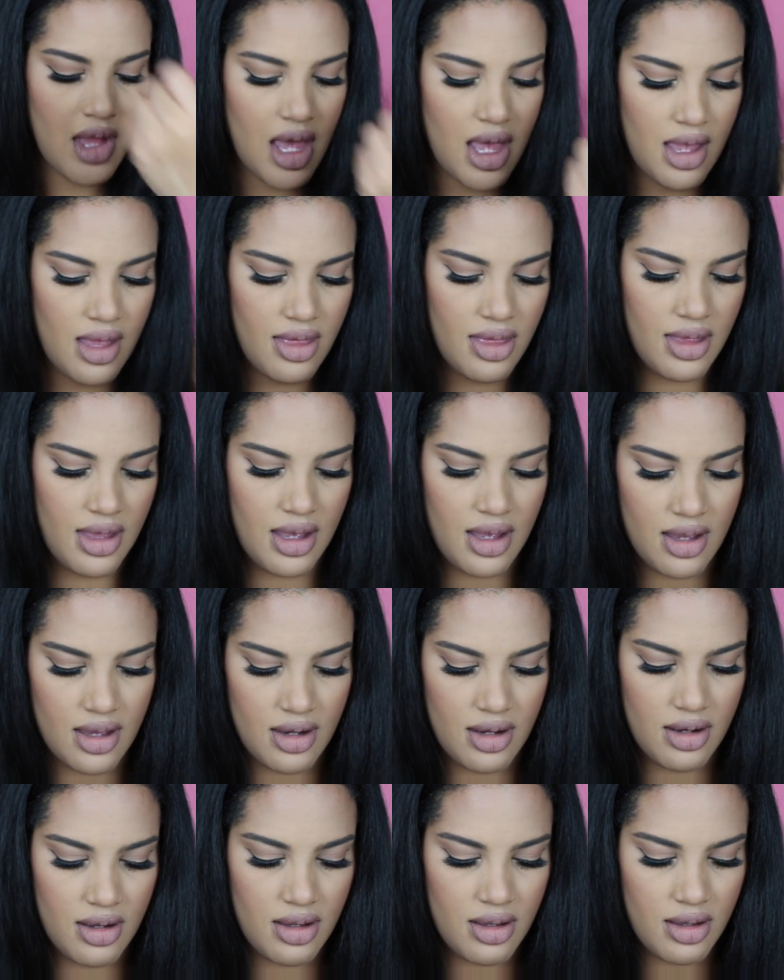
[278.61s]
And
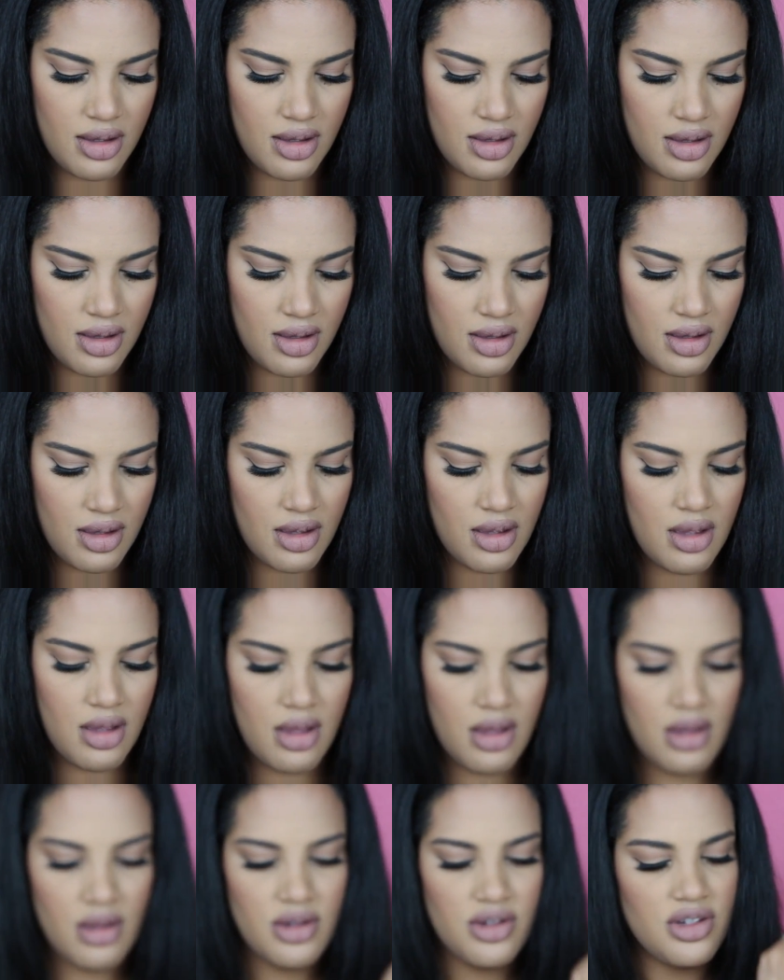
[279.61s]
then
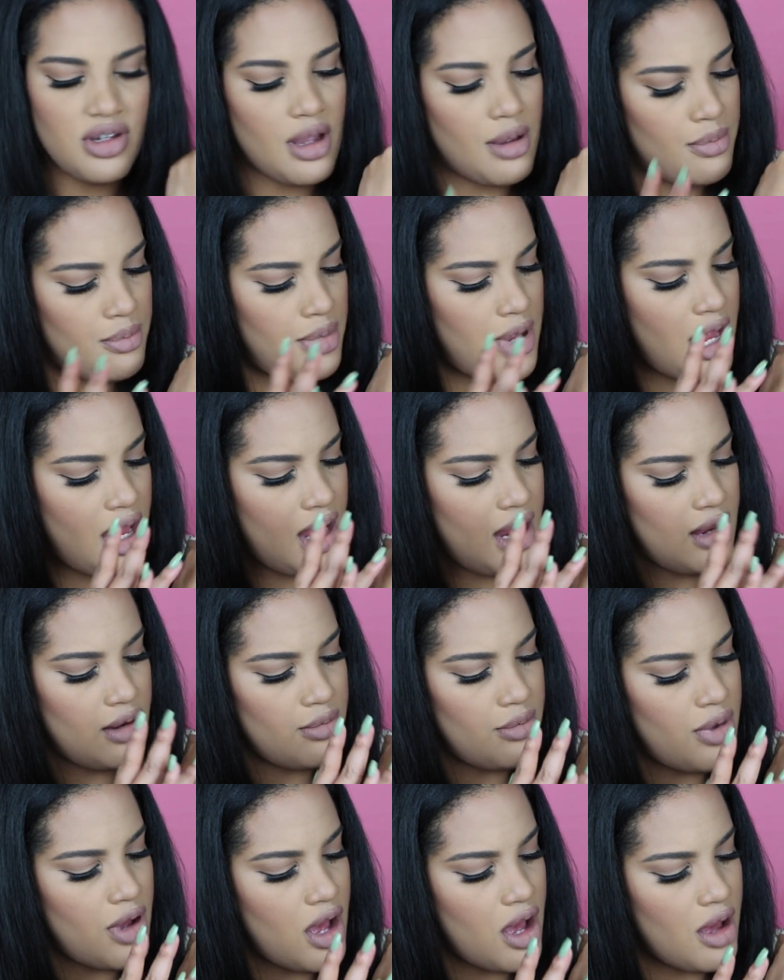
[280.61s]

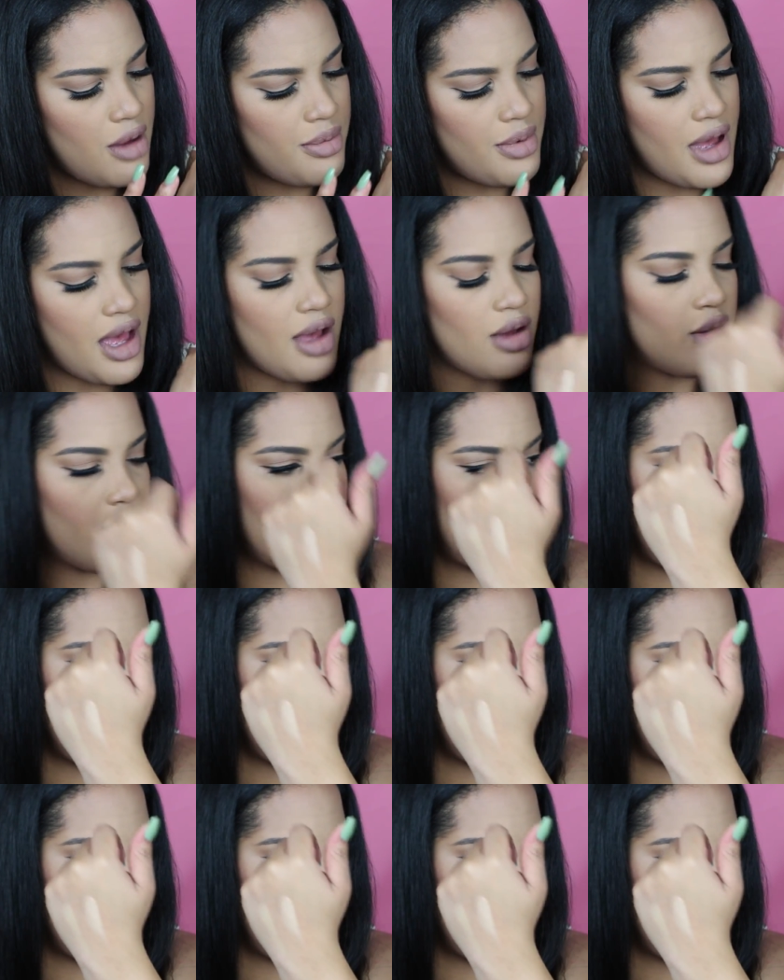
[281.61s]
Champagne Pop I will